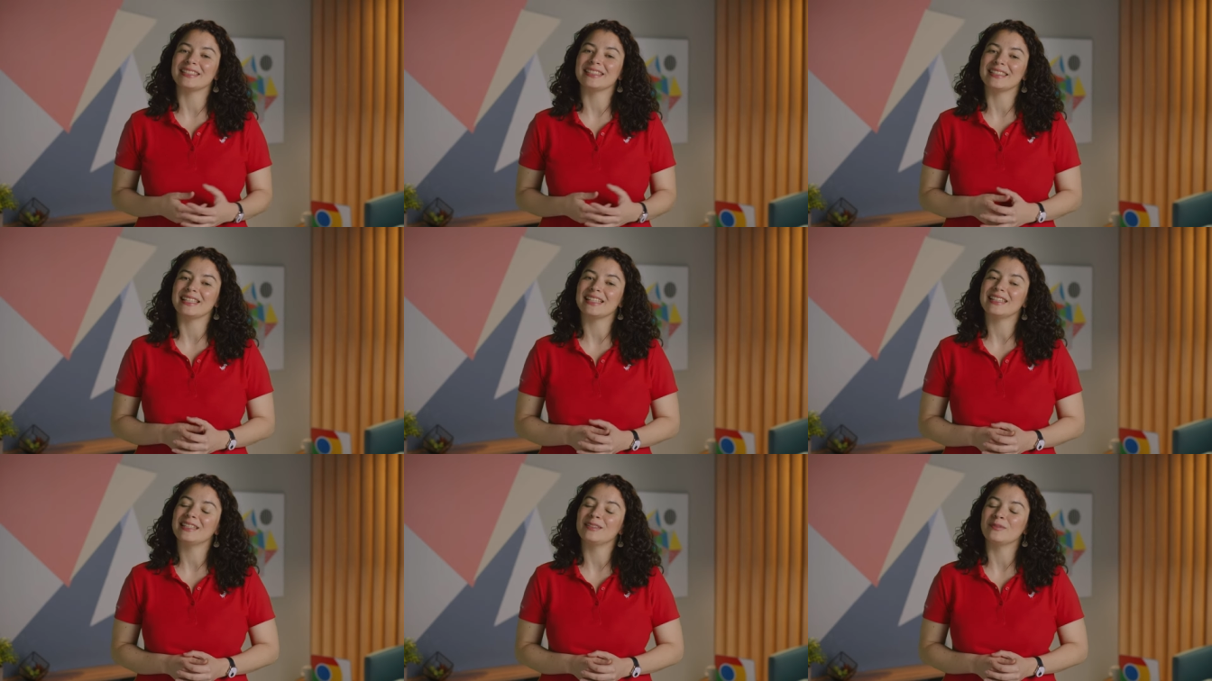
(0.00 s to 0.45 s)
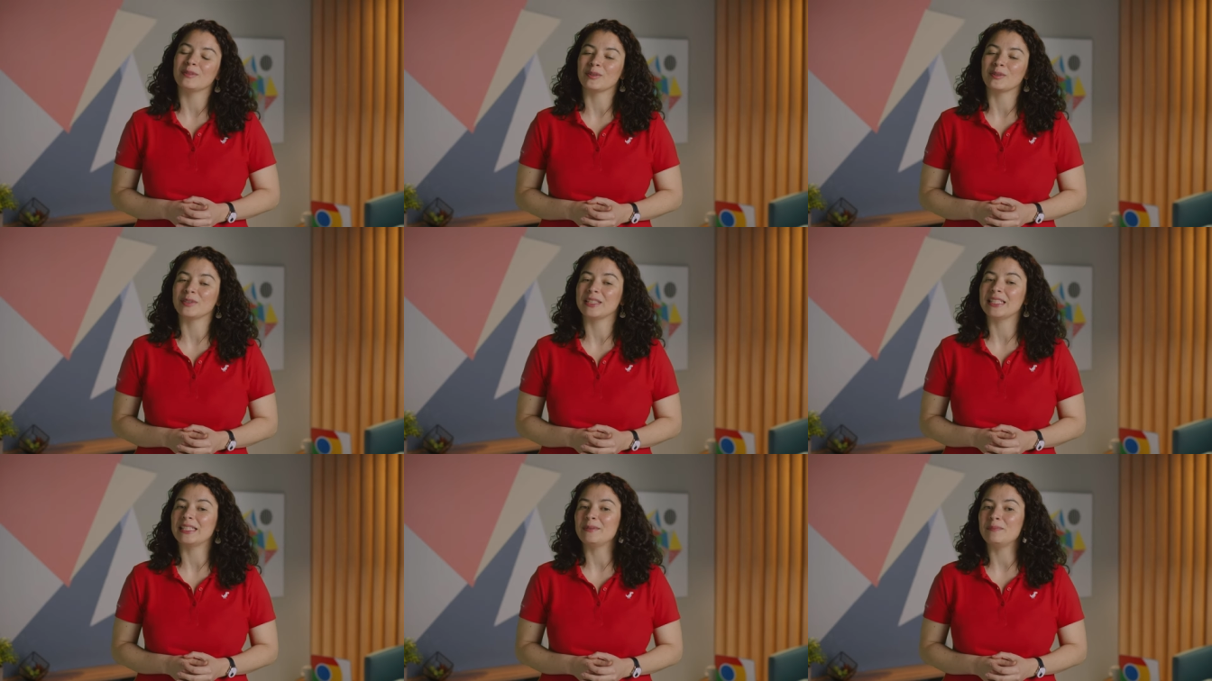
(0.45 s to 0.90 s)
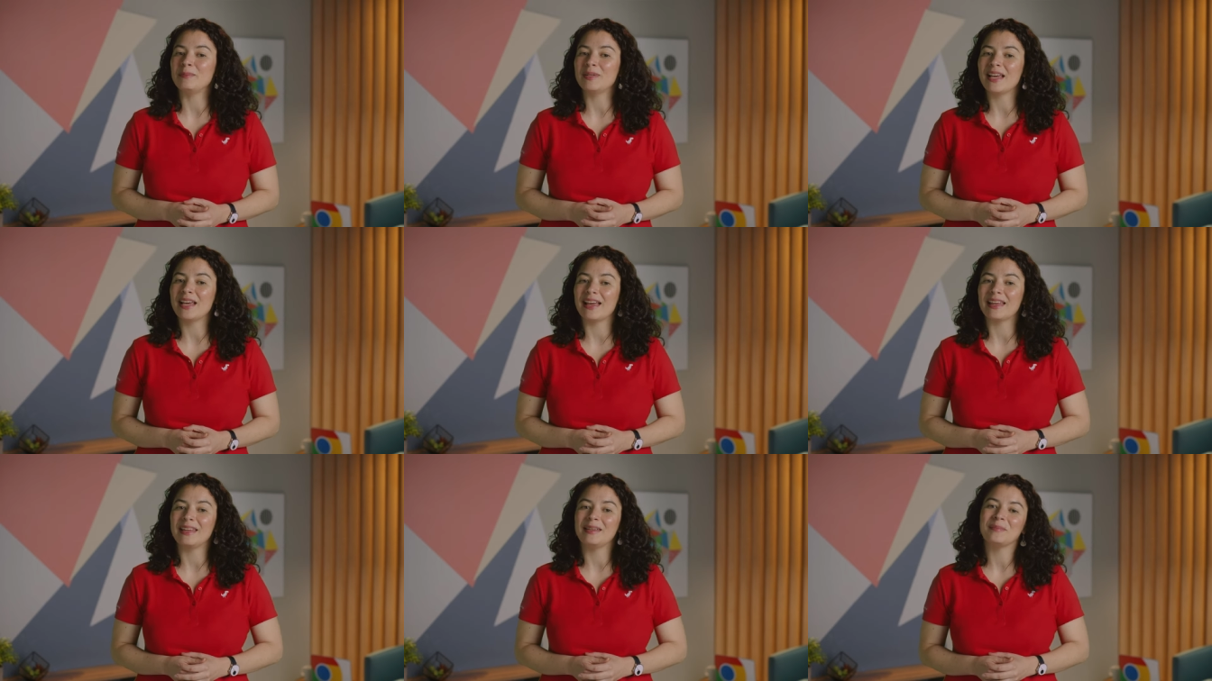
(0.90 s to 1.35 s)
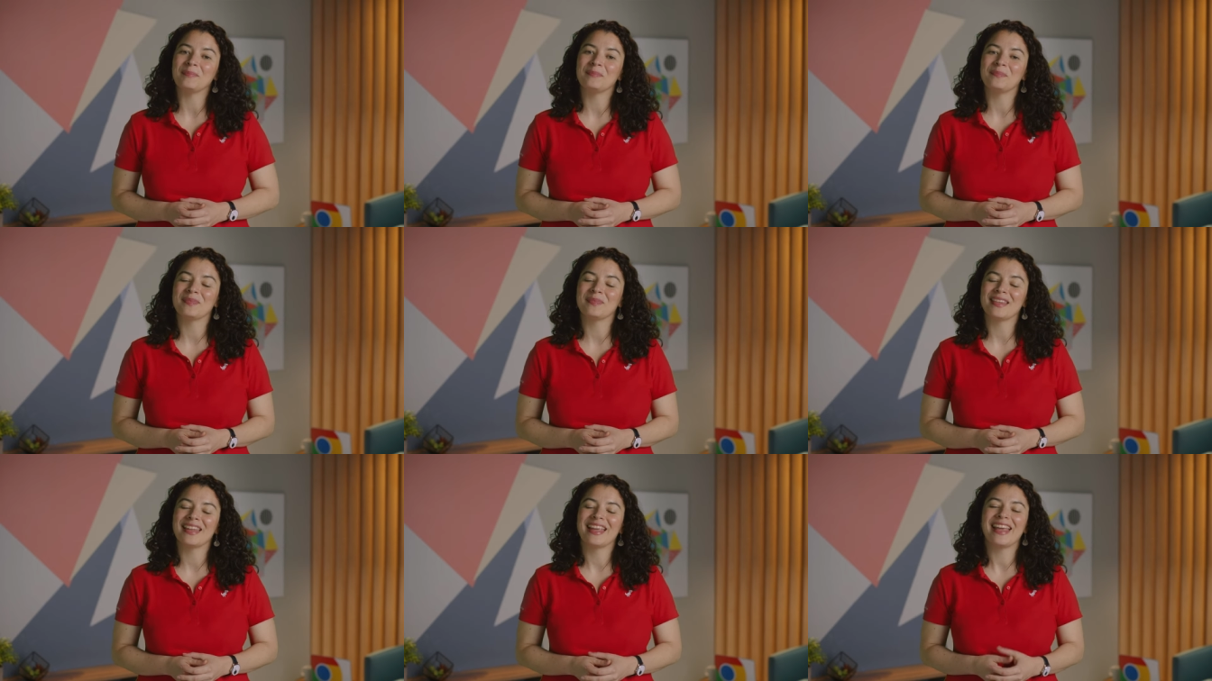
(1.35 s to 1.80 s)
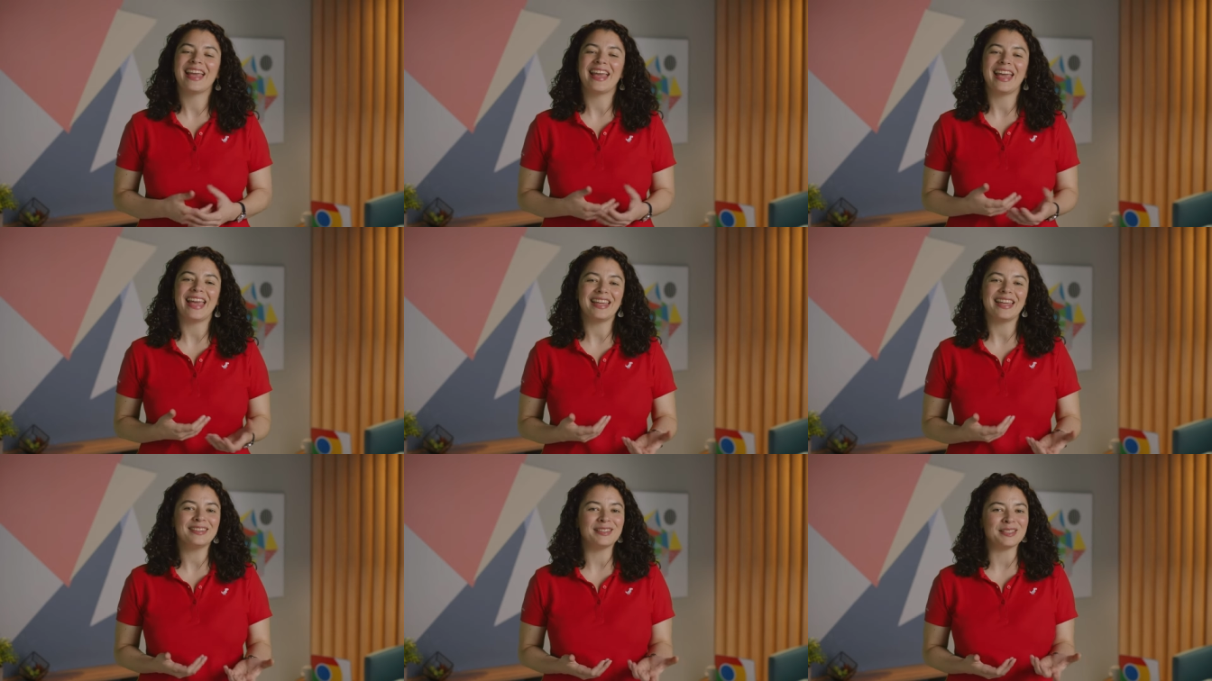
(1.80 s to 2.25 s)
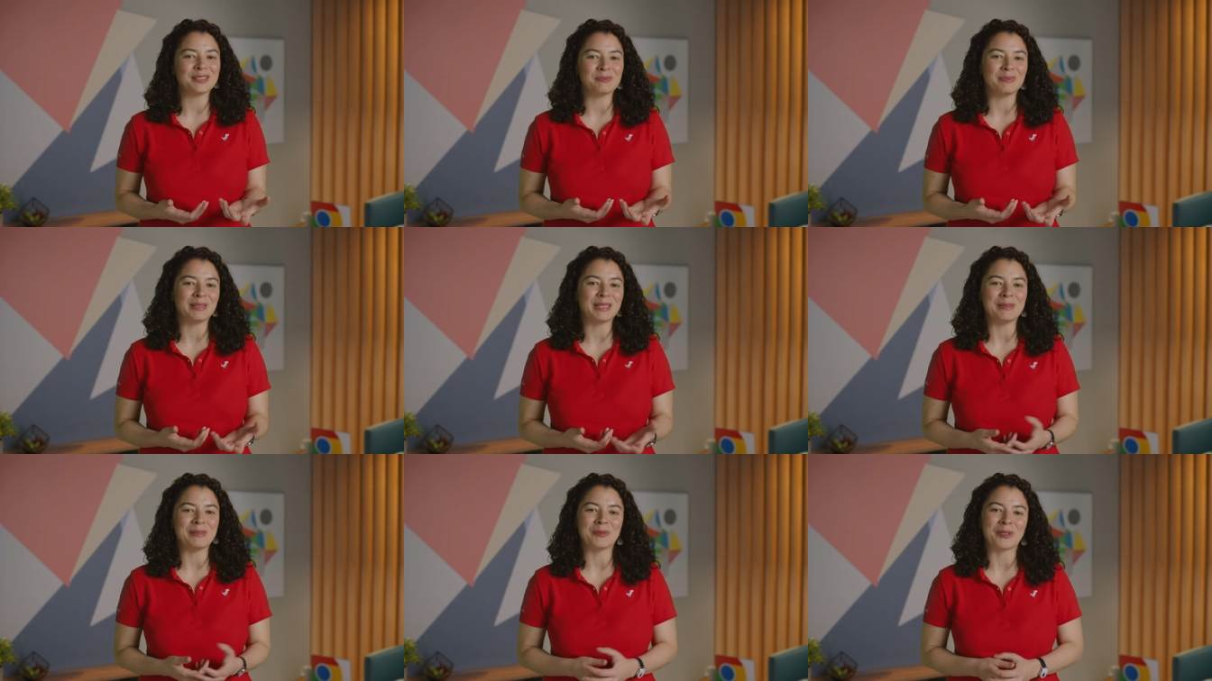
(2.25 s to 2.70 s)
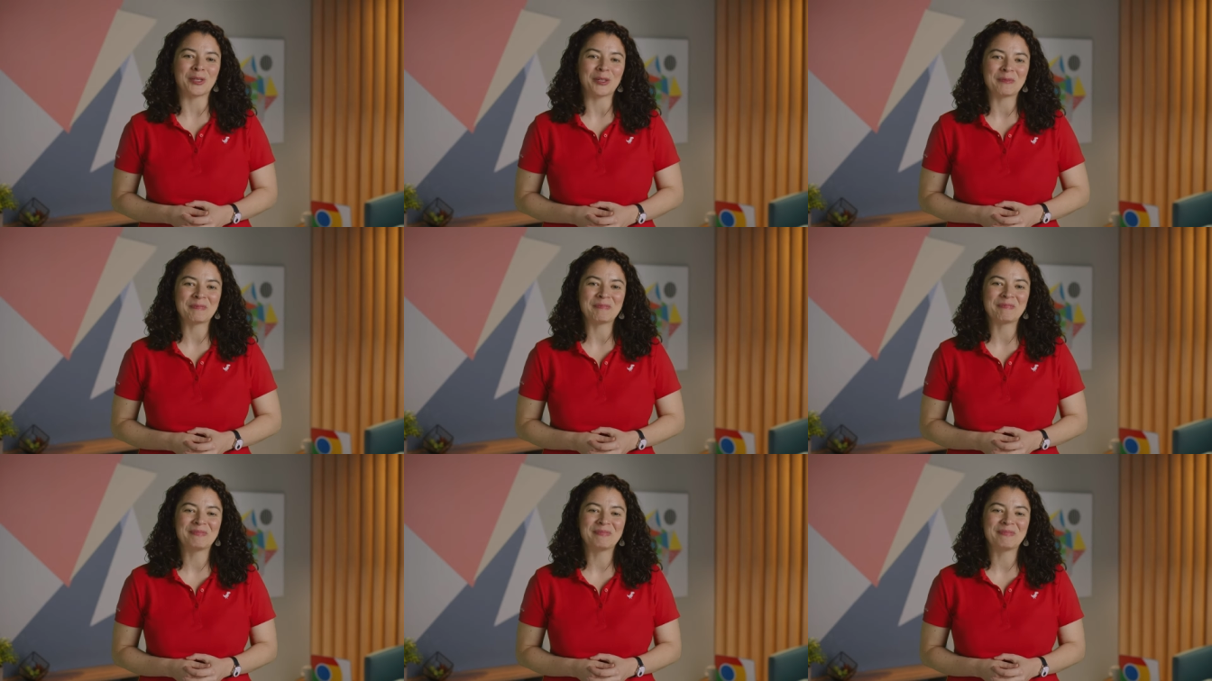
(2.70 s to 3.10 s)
Static Routing A P I. And there's plenty more.